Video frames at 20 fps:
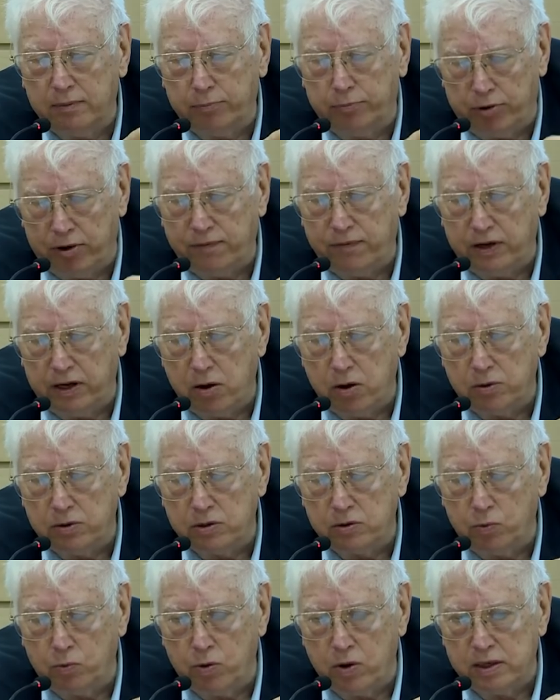briefly go
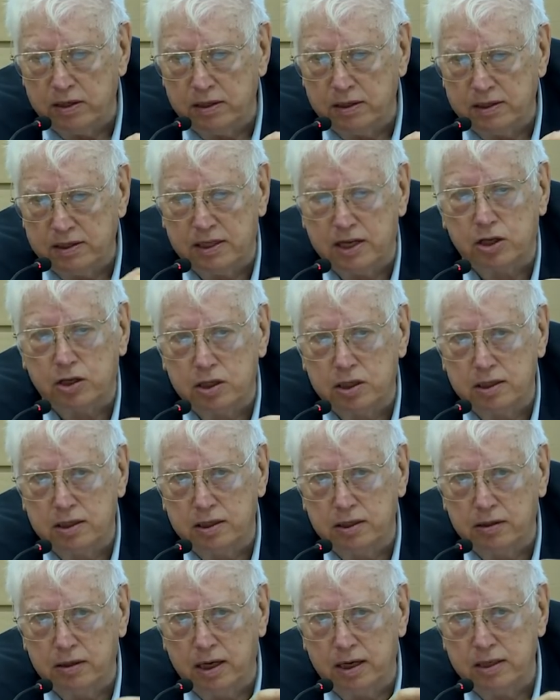into one such
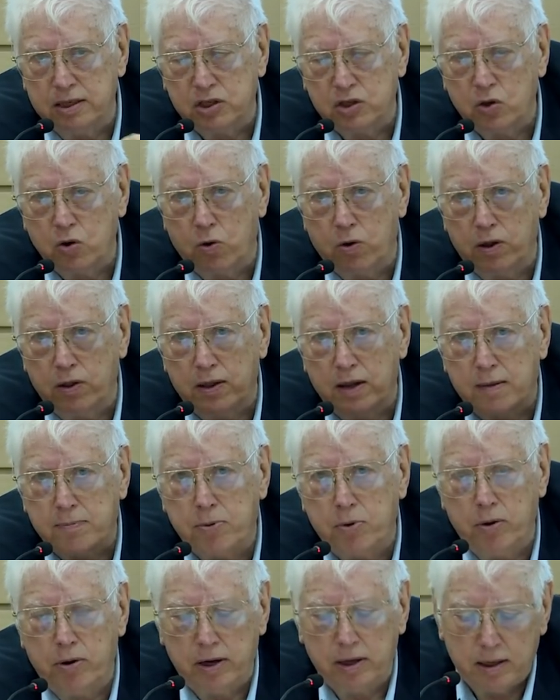to underscore that
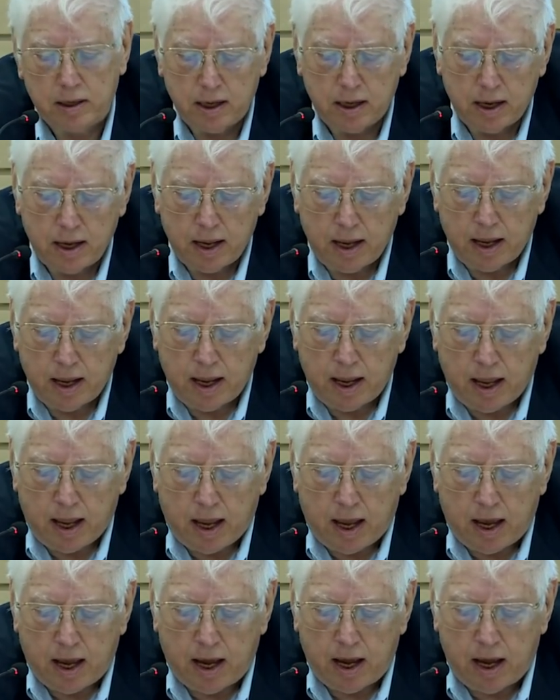point.
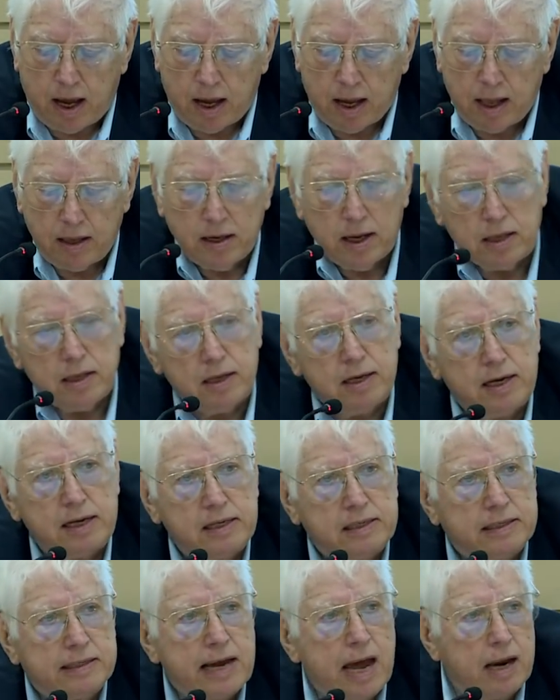And the other, that
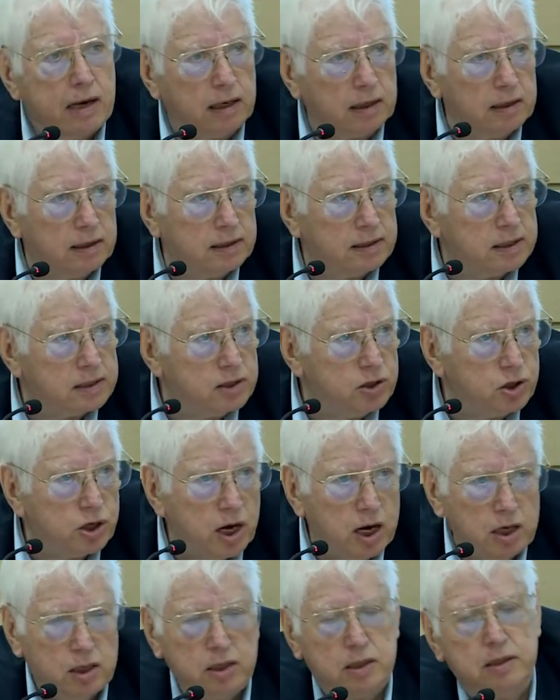it's static, it doesn't
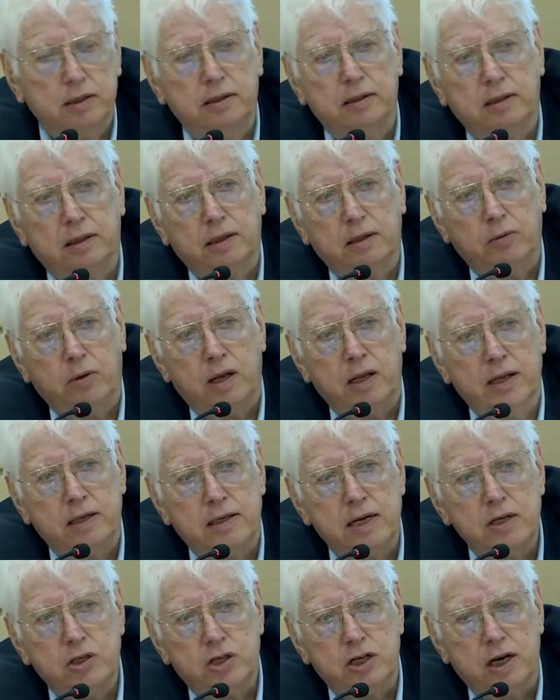change. Well,
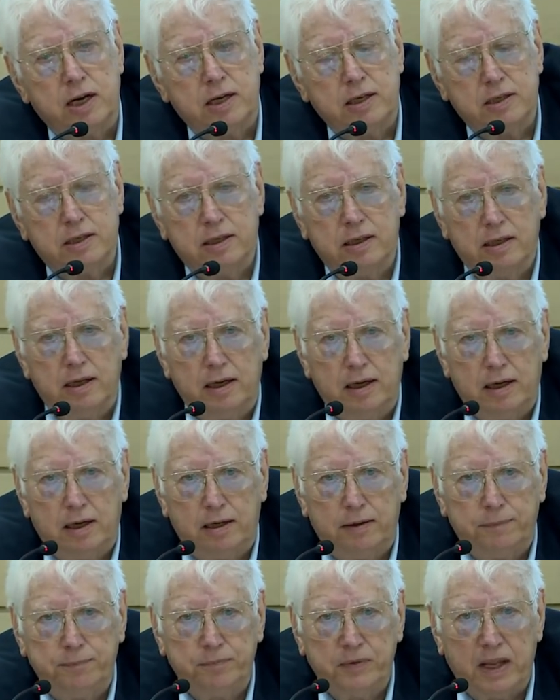it does change,
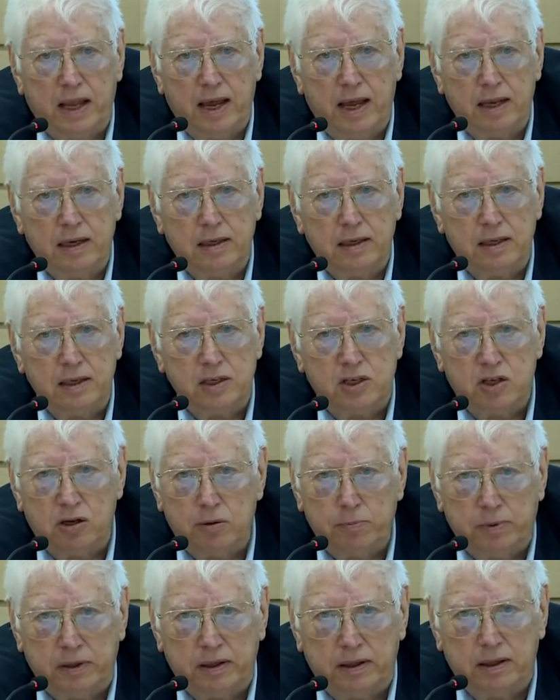and
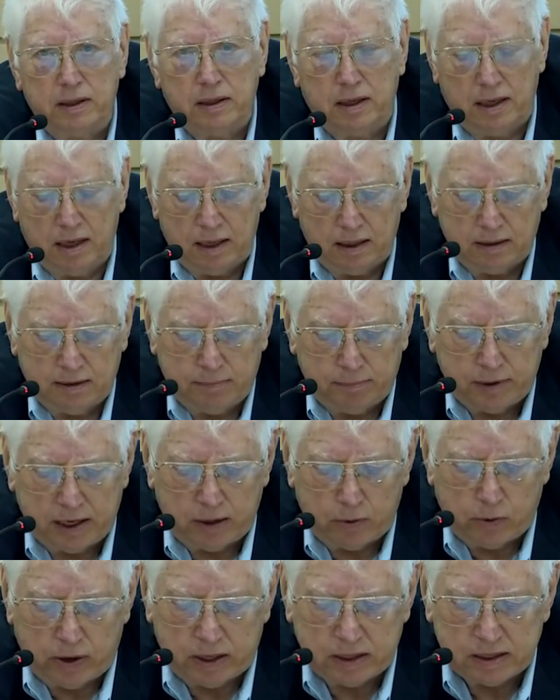considerably in
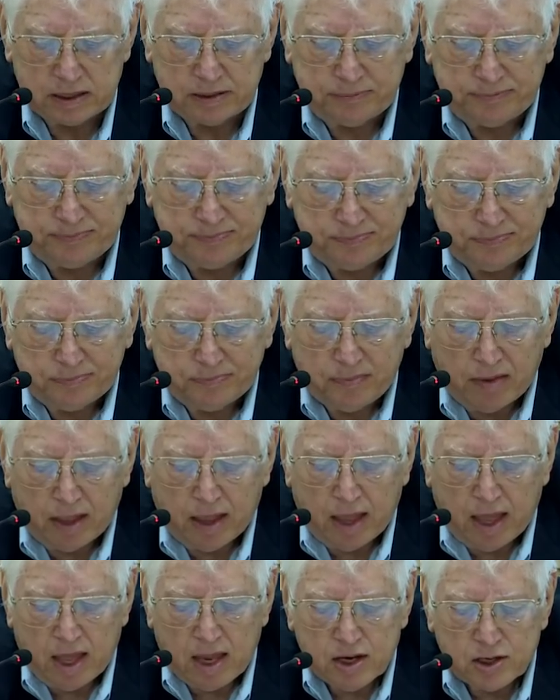many ways.
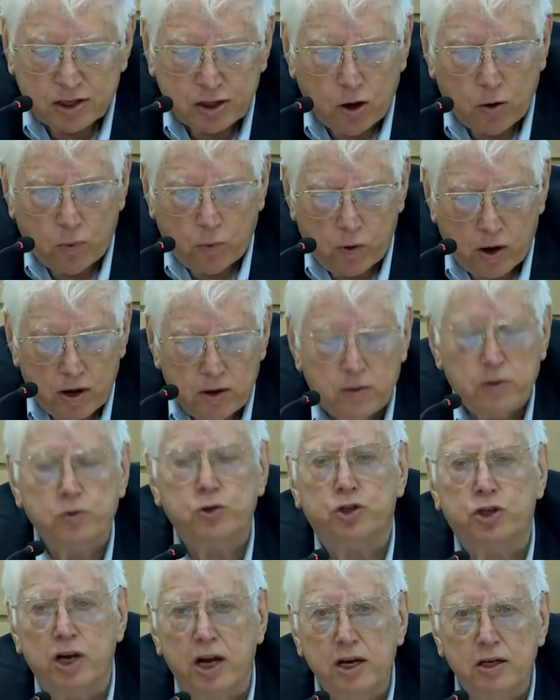So what are
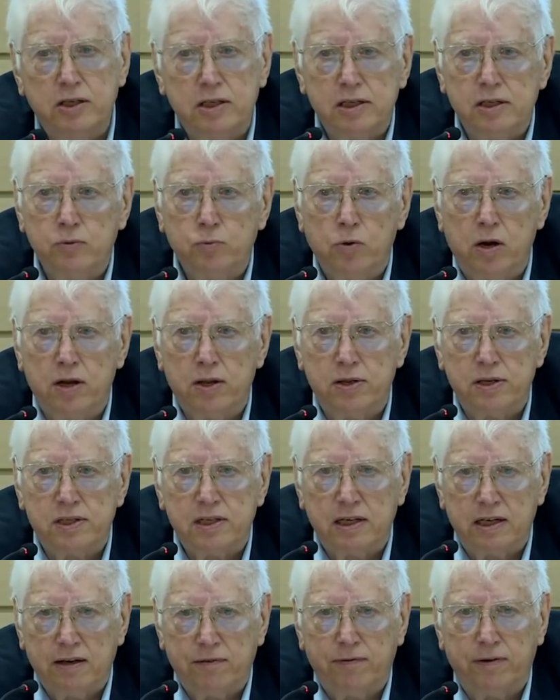those changes and what are the
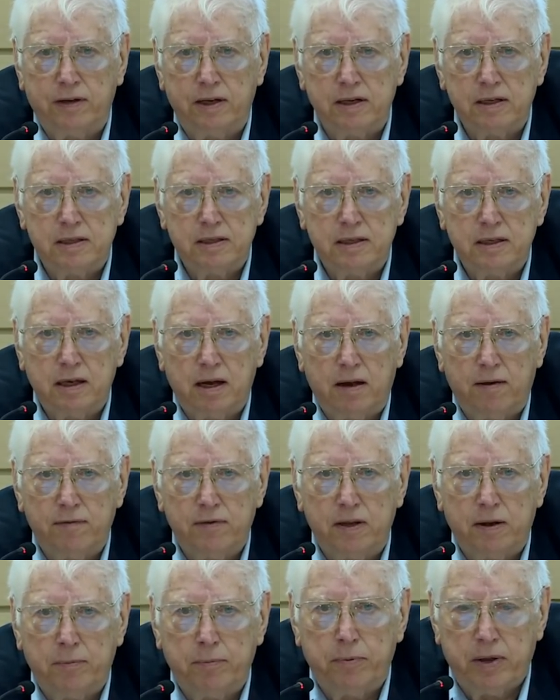significance
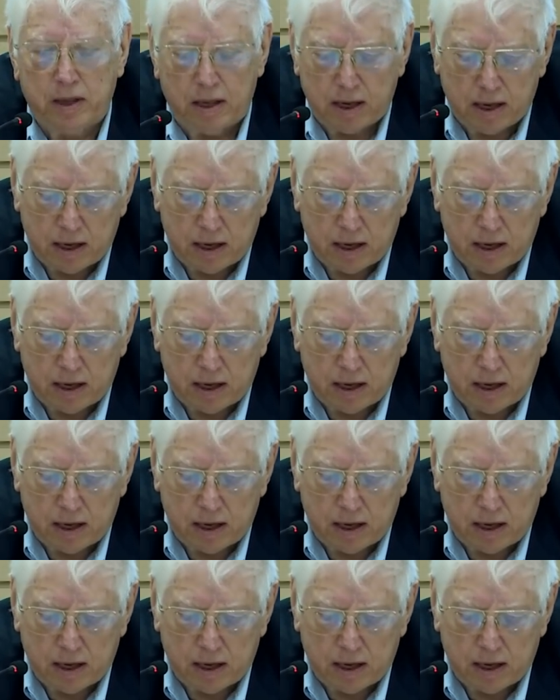of them?